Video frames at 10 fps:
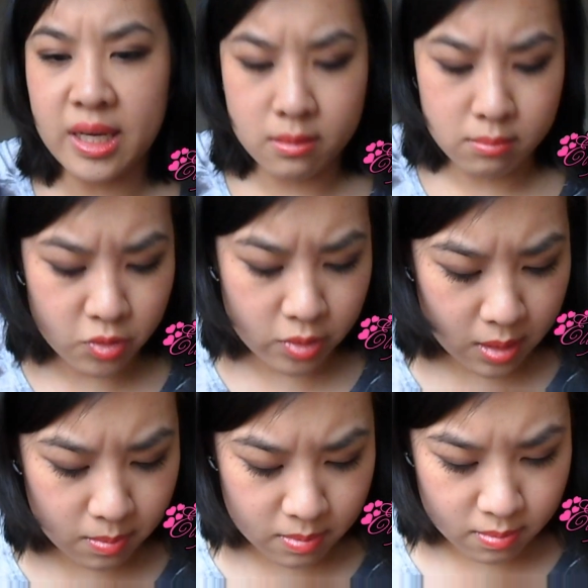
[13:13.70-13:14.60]
night
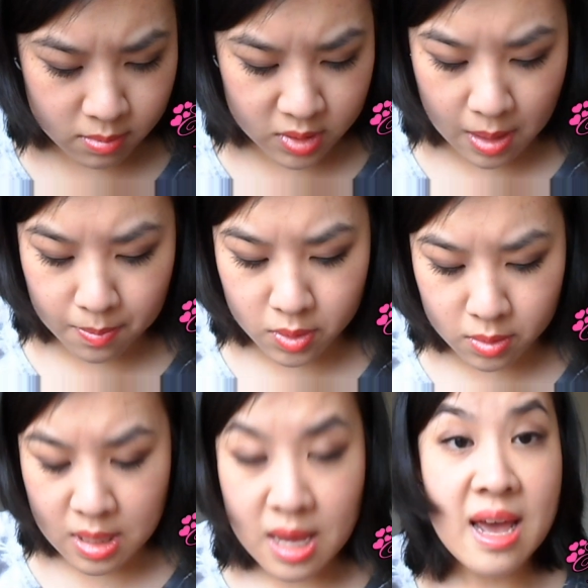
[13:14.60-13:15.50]
cream
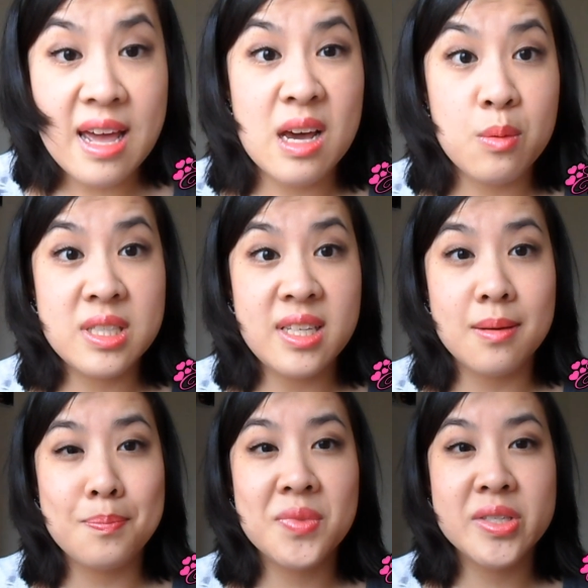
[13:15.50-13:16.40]
sample, and that
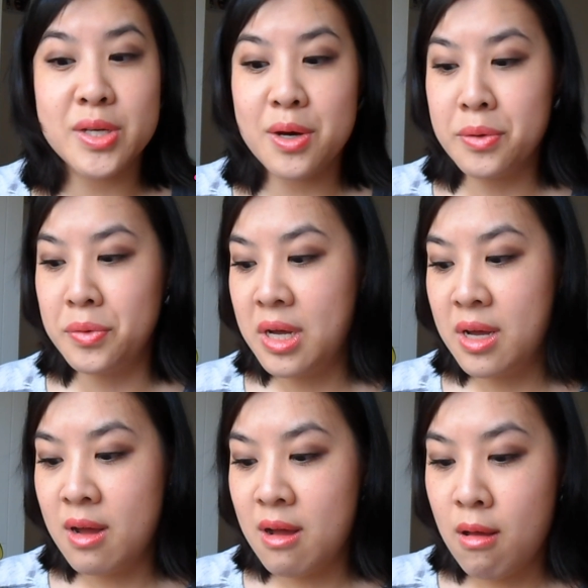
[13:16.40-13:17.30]
was it. So
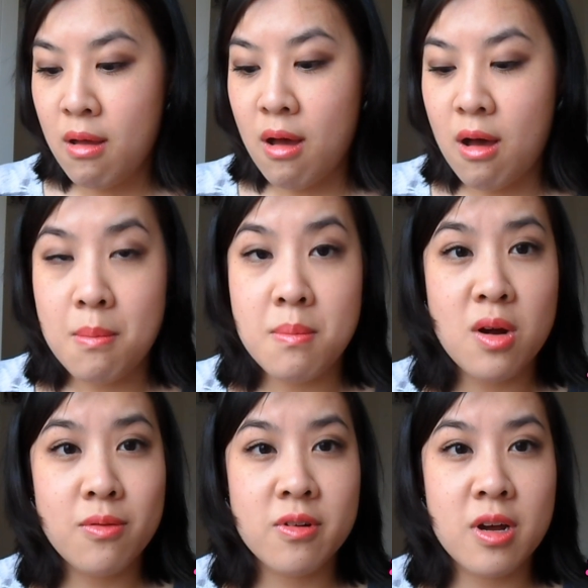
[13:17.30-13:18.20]

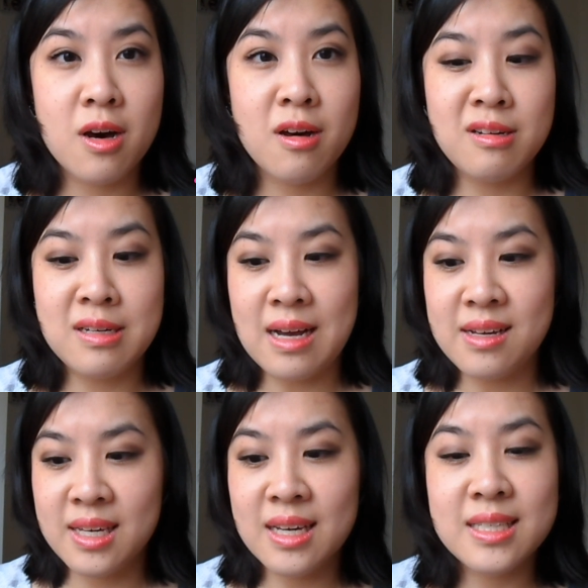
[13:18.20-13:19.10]
overall,
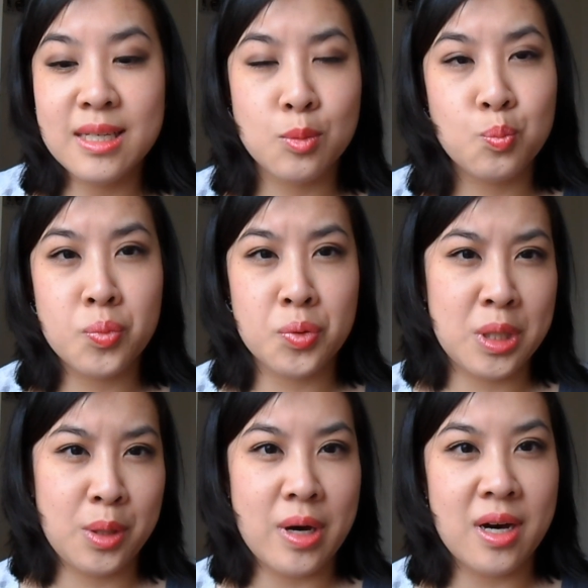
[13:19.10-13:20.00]
I think I did
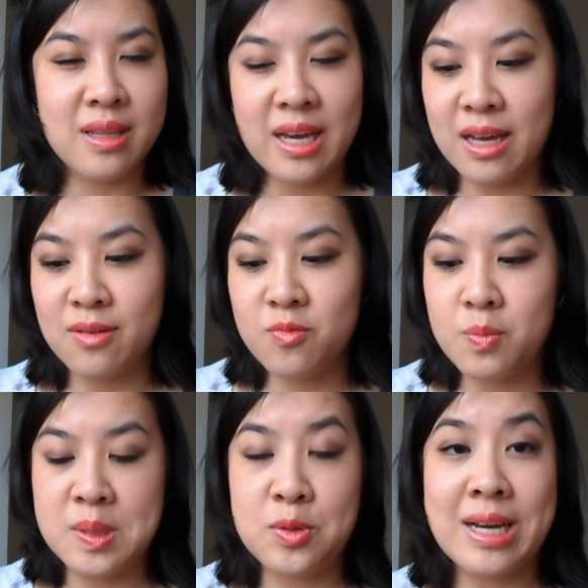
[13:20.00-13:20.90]
pretty well. Like, I've
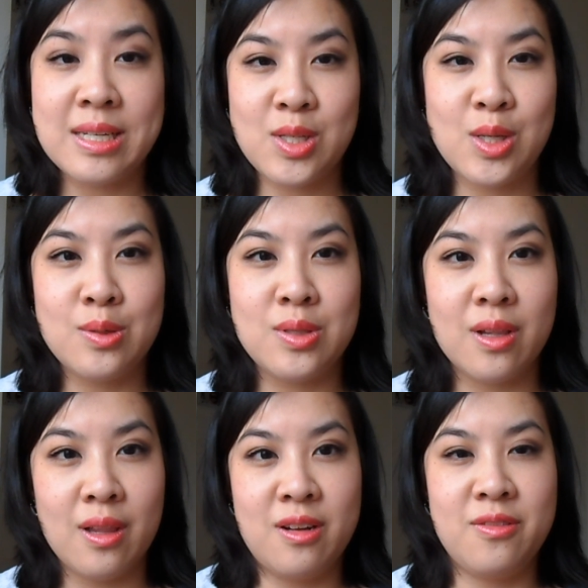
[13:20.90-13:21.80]
been trying to
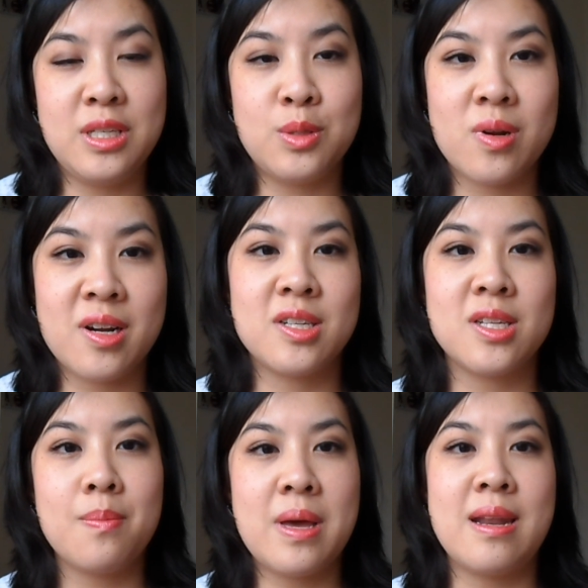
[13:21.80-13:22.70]
use a lot of these
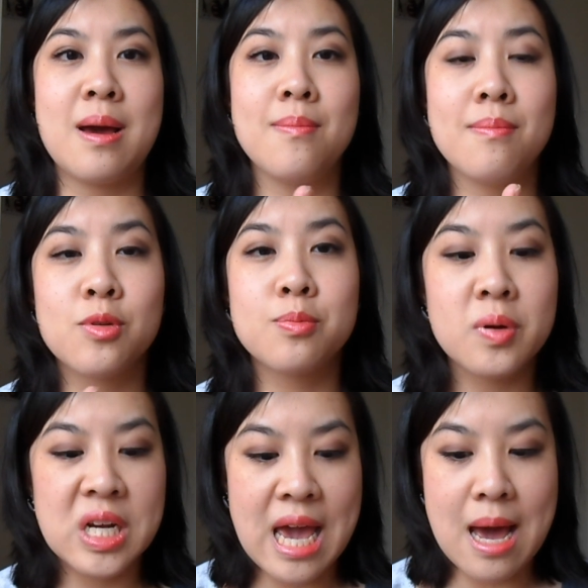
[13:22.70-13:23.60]
products up, and I'm
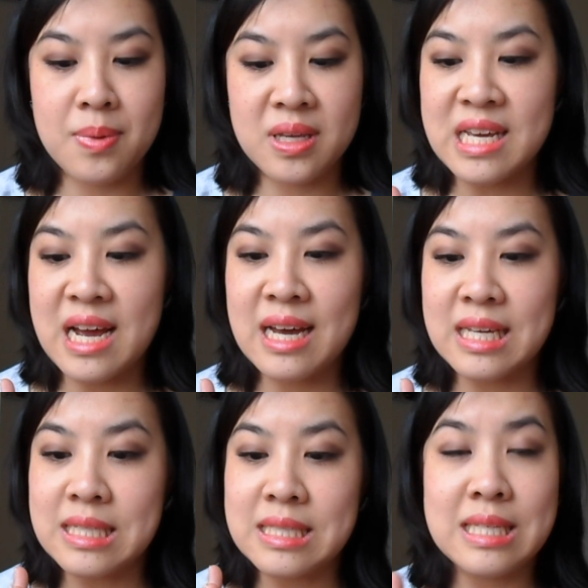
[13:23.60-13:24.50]
pretty happy that
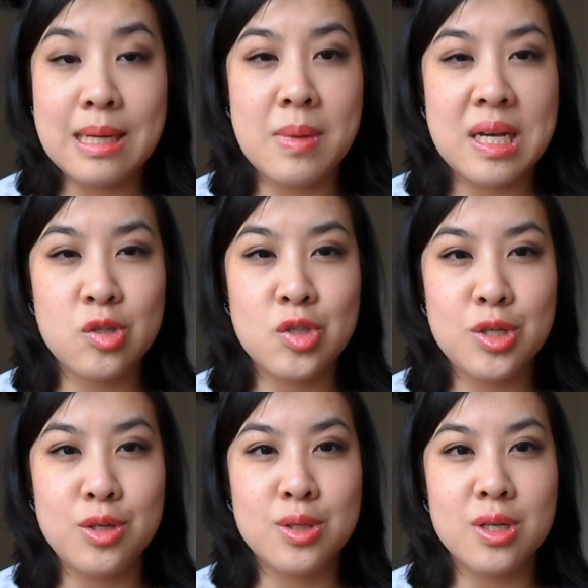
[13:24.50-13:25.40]
I did
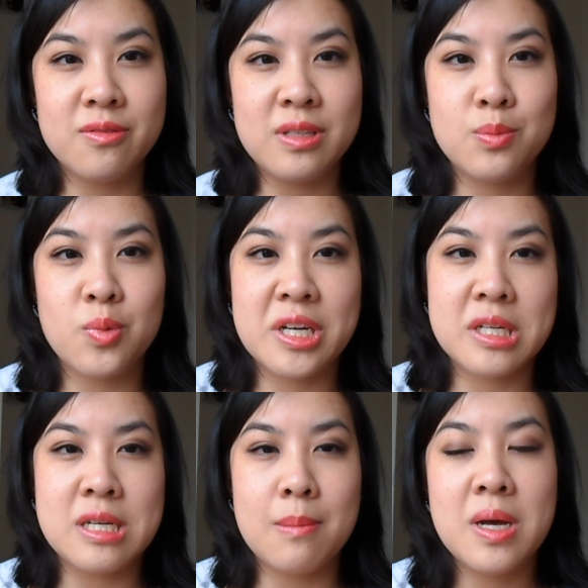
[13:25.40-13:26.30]
manage to use all of these
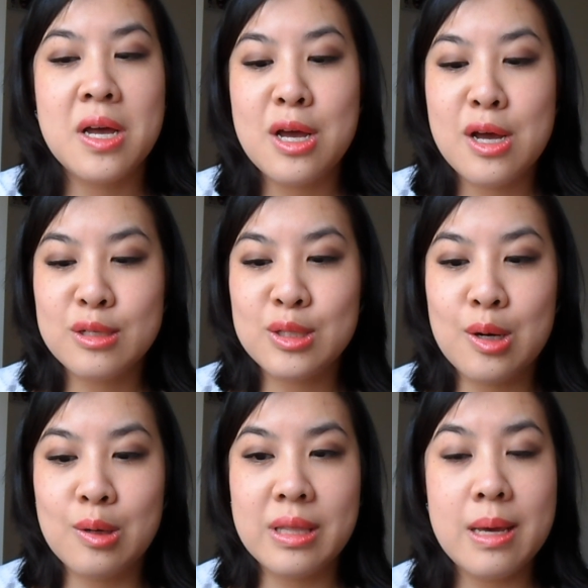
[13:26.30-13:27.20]
products up.
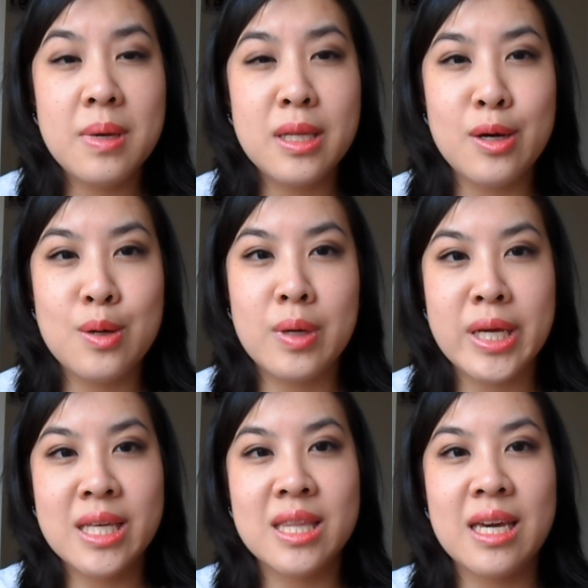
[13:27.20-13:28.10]
So let me know
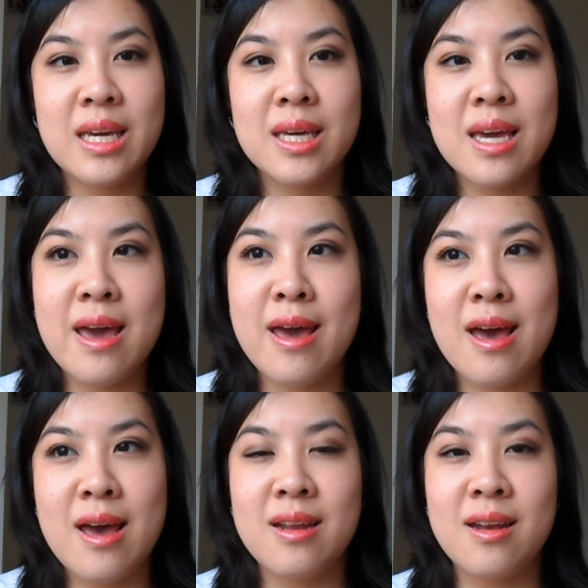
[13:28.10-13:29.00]
what you think,
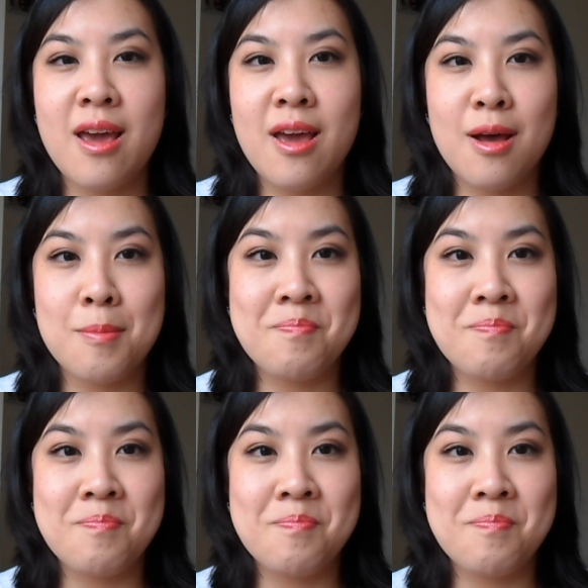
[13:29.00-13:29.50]
and